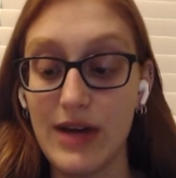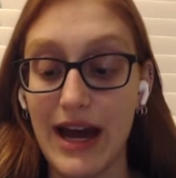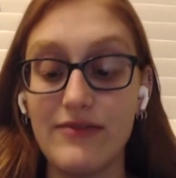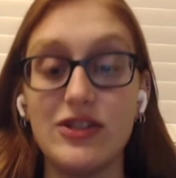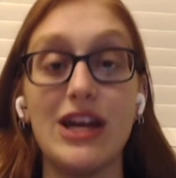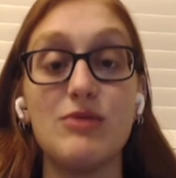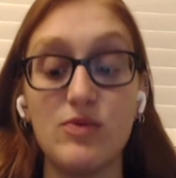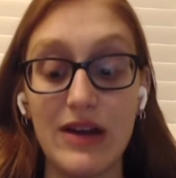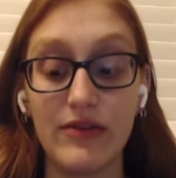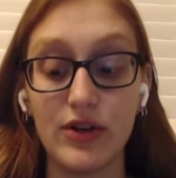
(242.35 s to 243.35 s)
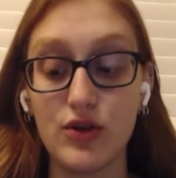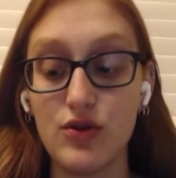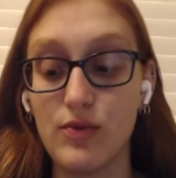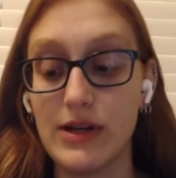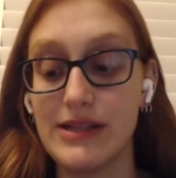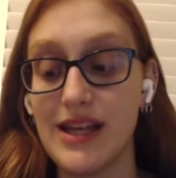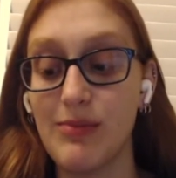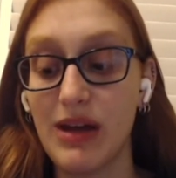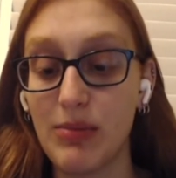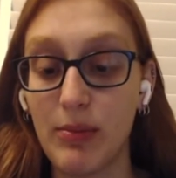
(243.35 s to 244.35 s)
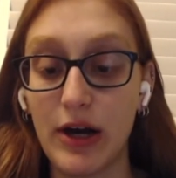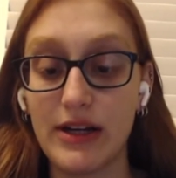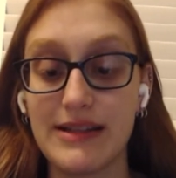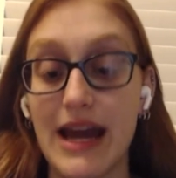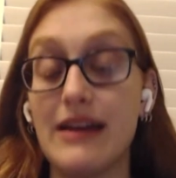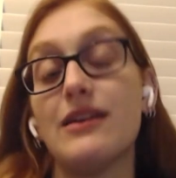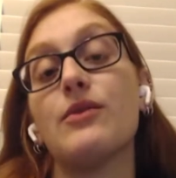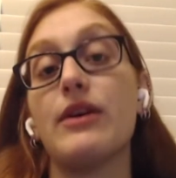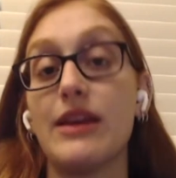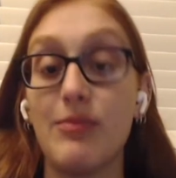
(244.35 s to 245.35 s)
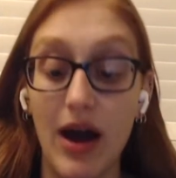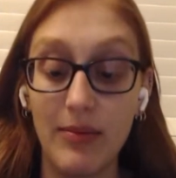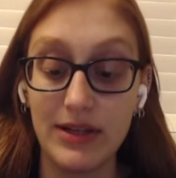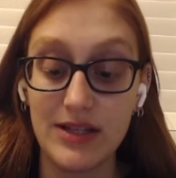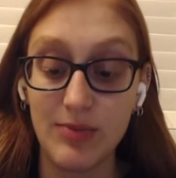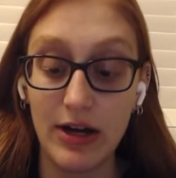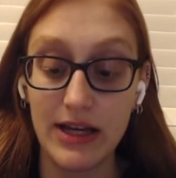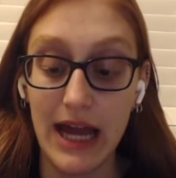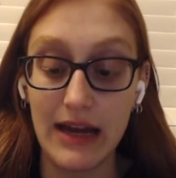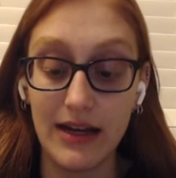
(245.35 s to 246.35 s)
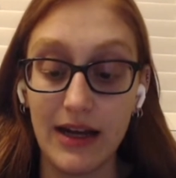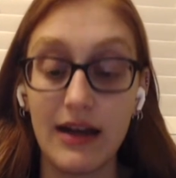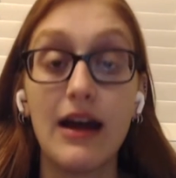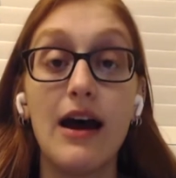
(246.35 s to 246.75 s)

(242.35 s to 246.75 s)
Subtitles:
we have James Weaver, who was the People Party's candidate, or the Populist Party candidate.